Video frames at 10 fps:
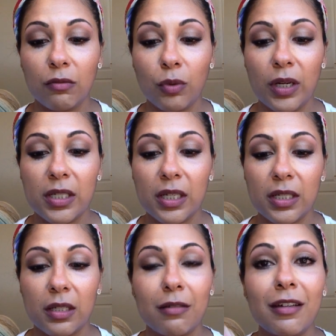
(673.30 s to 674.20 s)
what is
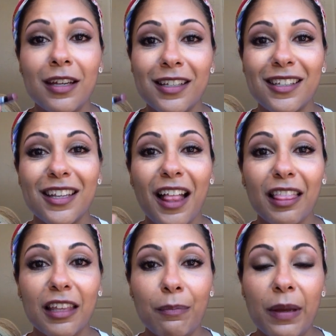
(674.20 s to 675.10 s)
this? NYX
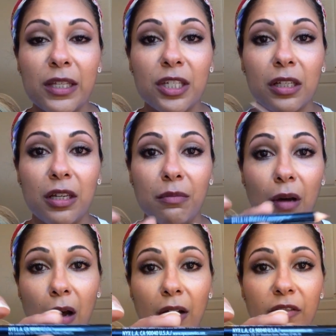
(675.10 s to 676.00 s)
Lip Pencil in
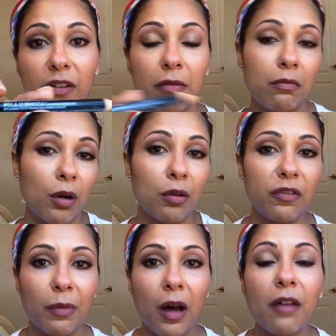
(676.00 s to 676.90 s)
Mauve.
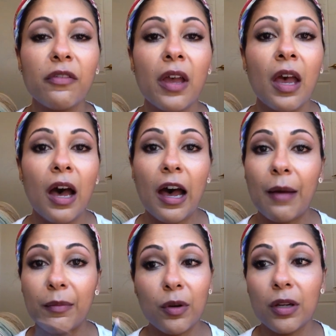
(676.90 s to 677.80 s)

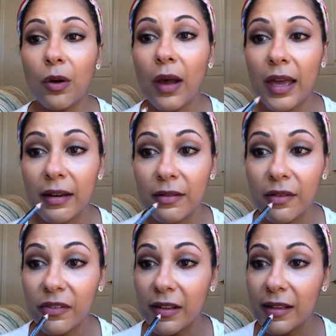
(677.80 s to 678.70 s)
I'm going to go ahead and
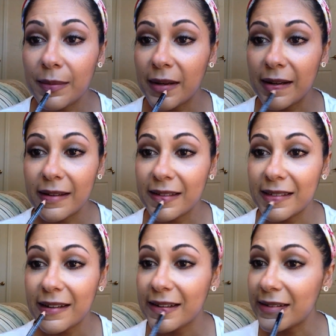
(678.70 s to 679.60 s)
fill in my
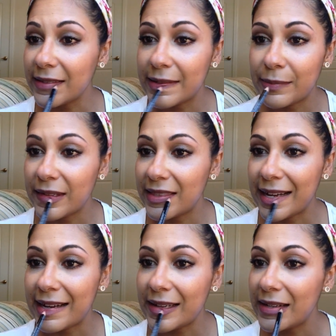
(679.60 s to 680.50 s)
entire lip with
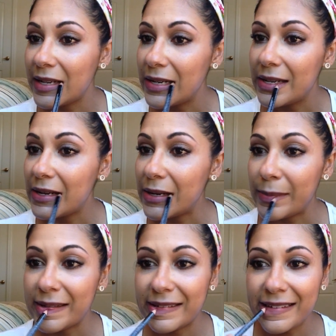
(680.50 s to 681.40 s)
that.
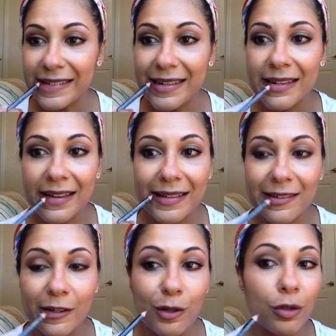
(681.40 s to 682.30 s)
It's just a nice,
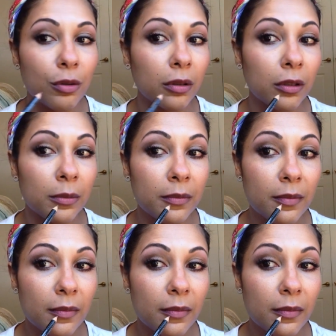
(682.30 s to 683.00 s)
neutral,